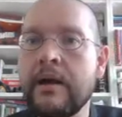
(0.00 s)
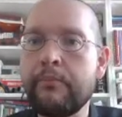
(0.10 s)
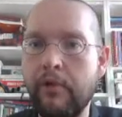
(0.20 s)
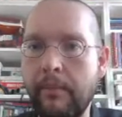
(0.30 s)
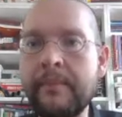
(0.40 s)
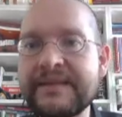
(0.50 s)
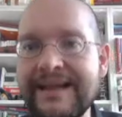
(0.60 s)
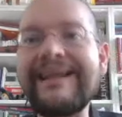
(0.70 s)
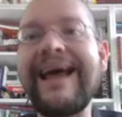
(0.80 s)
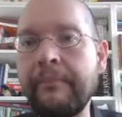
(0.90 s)
Problem is
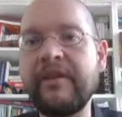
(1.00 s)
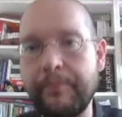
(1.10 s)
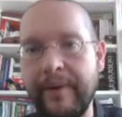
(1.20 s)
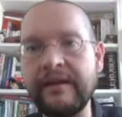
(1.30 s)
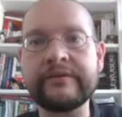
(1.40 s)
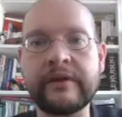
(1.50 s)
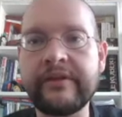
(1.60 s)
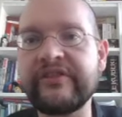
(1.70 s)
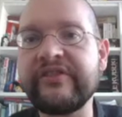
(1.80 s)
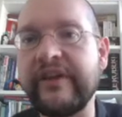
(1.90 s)
that I'm dependent
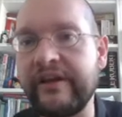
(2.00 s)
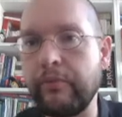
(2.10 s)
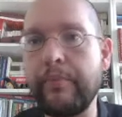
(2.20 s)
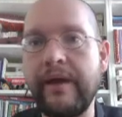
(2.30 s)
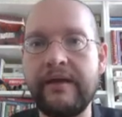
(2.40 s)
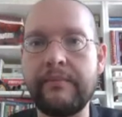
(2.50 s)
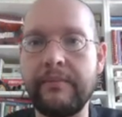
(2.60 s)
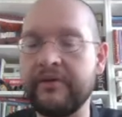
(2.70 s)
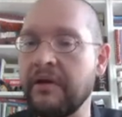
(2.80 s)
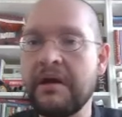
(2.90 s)
on the state to pay me,
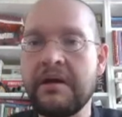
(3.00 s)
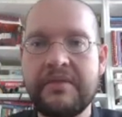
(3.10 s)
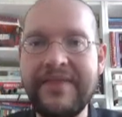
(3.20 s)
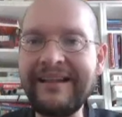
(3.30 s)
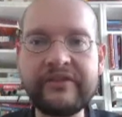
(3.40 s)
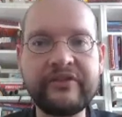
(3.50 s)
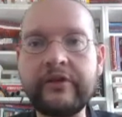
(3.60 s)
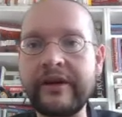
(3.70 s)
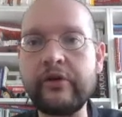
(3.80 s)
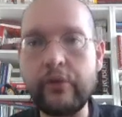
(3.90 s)
but that does not
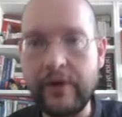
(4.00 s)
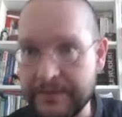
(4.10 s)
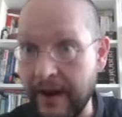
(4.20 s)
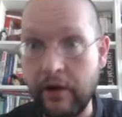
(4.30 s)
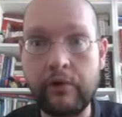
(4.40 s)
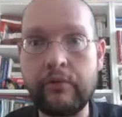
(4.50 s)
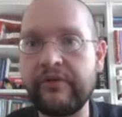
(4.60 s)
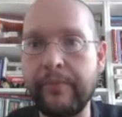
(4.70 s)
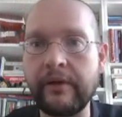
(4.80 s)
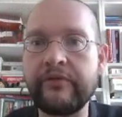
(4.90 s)
encourage my own
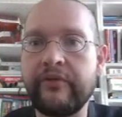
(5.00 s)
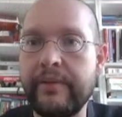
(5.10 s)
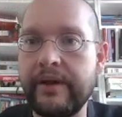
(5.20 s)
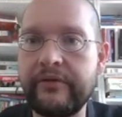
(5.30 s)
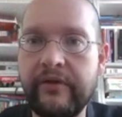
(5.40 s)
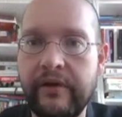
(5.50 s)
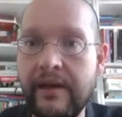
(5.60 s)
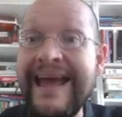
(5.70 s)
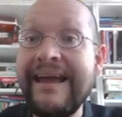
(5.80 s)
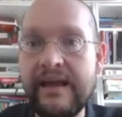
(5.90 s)
responsibility.
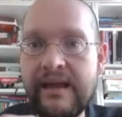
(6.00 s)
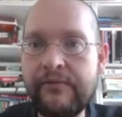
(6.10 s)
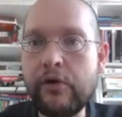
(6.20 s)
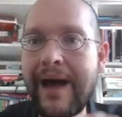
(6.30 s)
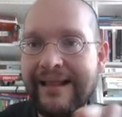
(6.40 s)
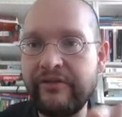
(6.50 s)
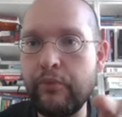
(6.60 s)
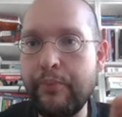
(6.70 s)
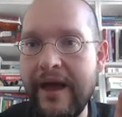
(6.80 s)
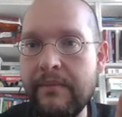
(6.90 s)
If you had to
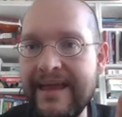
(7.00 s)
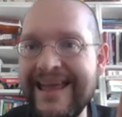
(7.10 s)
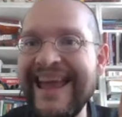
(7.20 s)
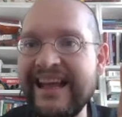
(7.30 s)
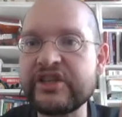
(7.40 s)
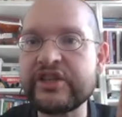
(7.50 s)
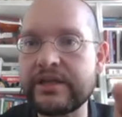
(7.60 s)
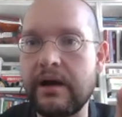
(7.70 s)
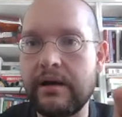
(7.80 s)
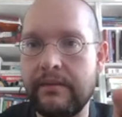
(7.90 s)
pay me each
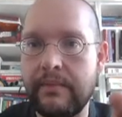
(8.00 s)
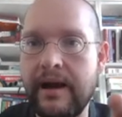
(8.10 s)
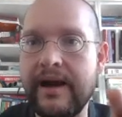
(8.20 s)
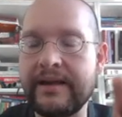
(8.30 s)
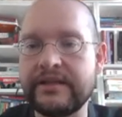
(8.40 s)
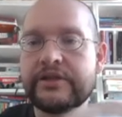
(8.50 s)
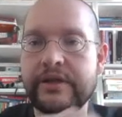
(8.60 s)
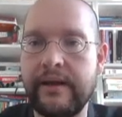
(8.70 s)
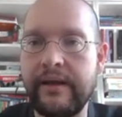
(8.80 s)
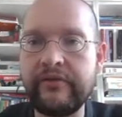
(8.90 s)
time I teach
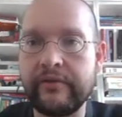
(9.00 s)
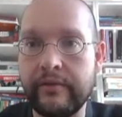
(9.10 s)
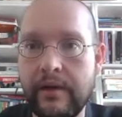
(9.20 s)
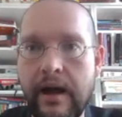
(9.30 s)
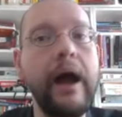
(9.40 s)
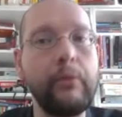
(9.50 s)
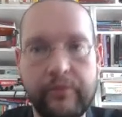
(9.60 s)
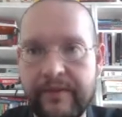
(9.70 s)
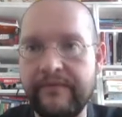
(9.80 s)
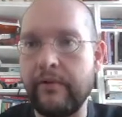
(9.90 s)
a lesson, I
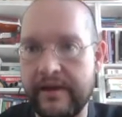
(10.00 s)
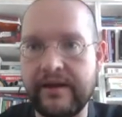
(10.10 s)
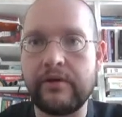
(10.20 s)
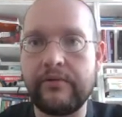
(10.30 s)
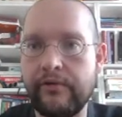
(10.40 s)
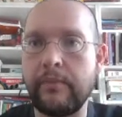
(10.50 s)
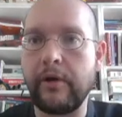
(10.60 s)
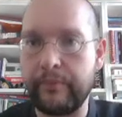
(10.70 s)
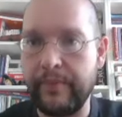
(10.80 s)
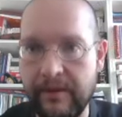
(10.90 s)
would be very careful
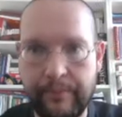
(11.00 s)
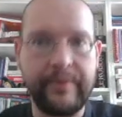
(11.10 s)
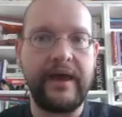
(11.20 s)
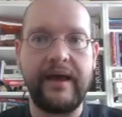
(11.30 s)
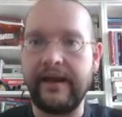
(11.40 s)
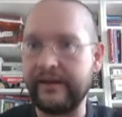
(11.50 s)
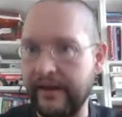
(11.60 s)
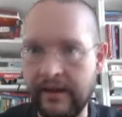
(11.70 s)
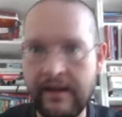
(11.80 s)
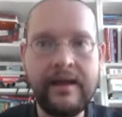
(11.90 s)
about being paid, and